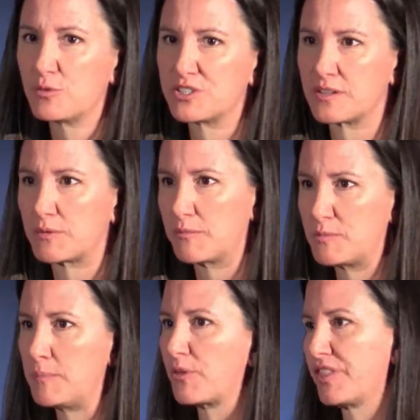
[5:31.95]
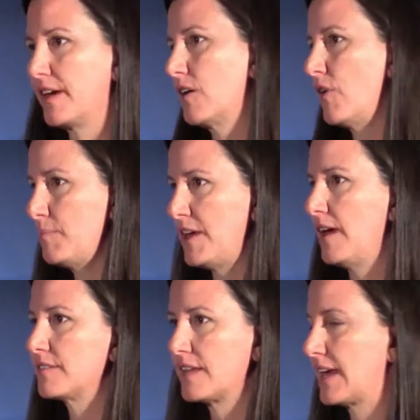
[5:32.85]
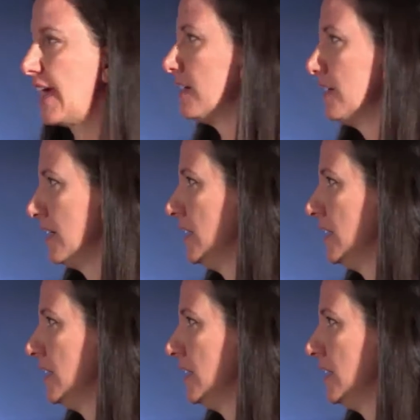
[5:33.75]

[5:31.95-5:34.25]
which sometimes people think, oh, MBAs, they can't